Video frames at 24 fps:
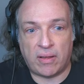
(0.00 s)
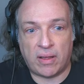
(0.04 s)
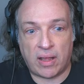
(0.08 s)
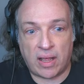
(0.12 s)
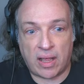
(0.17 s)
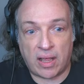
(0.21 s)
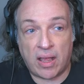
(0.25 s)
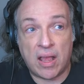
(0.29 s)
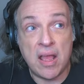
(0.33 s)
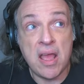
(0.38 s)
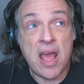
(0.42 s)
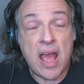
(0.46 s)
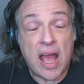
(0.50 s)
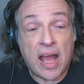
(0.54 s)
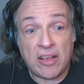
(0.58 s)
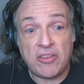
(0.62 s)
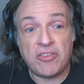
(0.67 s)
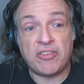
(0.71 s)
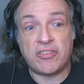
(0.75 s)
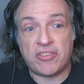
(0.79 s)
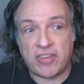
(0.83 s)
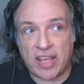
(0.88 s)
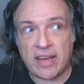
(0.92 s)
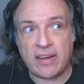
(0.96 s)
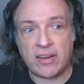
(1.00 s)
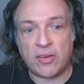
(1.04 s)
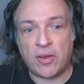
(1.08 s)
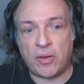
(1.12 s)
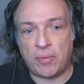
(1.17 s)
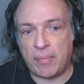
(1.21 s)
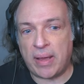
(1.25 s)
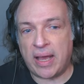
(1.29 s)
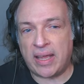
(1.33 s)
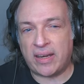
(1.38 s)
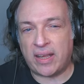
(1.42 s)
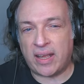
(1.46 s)
Uh, as a technical
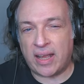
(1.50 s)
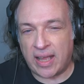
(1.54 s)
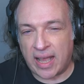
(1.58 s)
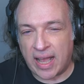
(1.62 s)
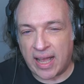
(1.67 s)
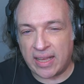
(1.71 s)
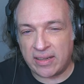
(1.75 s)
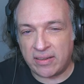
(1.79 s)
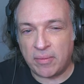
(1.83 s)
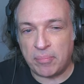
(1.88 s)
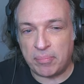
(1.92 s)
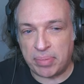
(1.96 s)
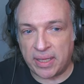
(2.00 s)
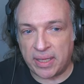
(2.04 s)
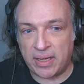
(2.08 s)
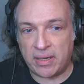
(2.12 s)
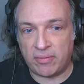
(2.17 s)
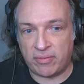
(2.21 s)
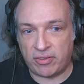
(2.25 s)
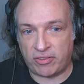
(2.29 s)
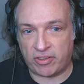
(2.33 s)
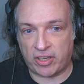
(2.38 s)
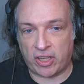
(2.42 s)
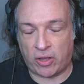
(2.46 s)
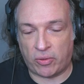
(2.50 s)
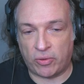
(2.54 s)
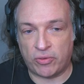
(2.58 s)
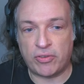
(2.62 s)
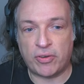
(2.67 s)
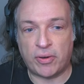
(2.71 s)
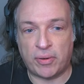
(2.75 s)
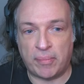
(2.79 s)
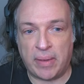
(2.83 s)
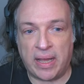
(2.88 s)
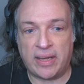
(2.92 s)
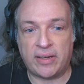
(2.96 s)
matter and a bit of as a
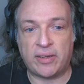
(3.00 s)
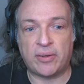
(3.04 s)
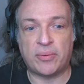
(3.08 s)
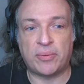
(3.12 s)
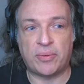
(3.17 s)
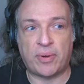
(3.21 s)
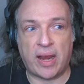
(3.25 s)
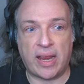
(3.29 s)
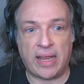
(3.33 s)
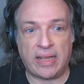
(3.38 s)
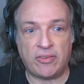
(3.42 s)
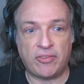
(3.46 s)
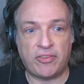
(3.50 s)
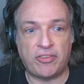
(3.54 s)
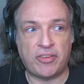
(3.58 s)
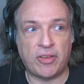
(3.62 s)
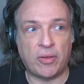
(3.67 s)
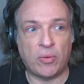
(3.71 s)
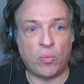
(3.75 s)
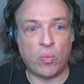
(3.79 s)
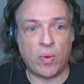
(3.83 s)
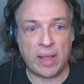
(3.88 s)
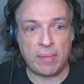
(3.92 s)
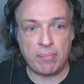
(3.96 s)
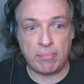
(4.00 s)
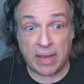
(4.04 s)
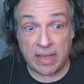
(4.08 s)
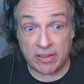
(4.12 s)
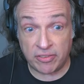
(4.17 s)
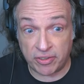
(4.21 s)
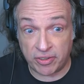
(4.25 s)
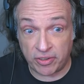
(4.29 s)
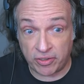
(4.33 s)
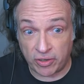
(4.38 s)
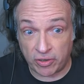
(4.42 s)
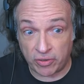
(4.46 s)
cultural matter, right? So, okay. when
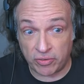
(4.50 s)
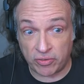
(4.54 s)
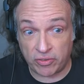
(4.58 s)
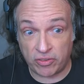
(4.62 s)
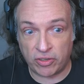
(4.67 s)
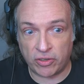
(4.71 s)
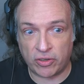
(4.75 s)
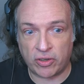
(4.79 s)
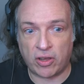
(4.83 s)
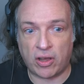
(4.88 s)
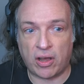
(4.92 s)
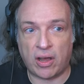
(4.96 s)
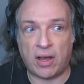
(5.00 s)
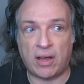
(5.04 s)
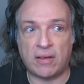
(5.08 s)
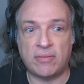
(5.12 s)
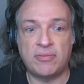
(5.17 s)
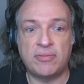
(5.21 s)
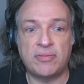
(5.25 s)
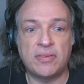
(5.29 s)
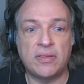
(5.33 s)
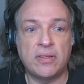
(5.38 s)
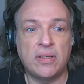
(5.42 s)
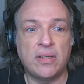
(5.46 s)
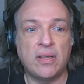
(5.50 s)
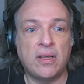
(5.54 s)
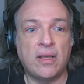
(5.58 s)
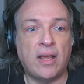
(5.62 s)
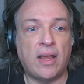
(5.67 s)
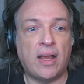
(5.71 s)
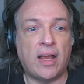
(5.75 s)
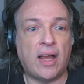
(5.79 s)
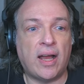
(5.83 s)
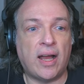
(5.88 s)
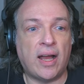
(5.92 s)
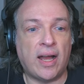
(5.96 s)
Mastodon took off,
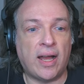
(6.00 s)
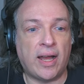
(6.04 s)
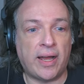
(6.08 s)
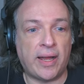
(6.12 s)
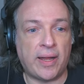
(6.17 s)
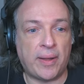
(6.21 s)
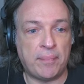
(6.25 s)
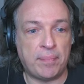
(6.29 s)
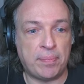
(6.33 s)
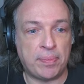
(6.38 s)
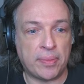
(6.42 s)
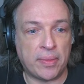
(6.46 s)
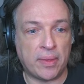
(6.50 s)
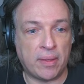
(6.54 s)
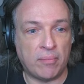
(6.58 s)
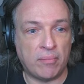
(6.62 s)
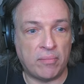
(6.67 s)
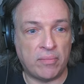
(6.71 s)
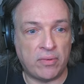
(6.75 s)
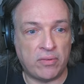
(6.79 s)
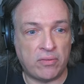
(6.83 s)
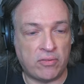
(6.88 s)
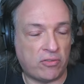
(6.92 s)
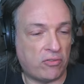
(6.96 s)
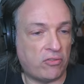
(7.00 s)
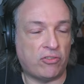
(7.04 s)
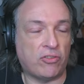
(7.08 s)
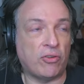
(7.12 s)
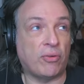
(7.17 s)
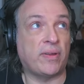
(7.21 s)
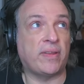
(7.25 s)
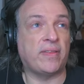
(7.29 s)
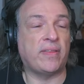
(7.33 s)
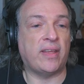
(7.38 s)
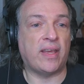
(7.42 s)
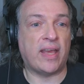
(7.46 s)
um,
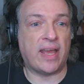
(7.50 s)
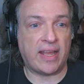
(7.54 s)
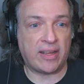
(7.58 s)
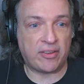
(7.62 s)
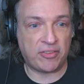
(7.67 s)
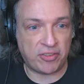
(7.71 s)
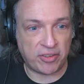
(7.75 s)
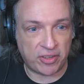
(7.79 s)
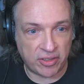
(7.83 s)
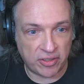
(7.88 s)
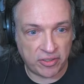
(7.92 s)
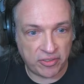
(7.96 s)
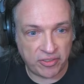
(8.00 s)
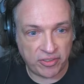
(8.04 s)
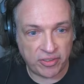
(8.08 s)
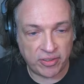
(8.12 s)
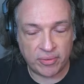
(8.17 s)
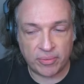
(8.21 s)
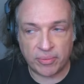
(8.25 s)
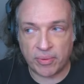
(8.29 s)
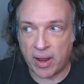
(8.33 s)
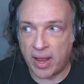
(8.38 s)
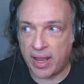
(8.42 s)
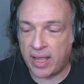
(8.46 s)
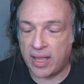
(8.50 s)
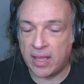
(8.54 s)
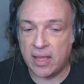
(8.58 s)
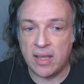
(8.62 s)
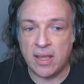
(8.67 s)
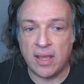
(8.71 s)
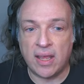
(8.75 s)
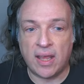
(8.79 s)
during the Exodus, right?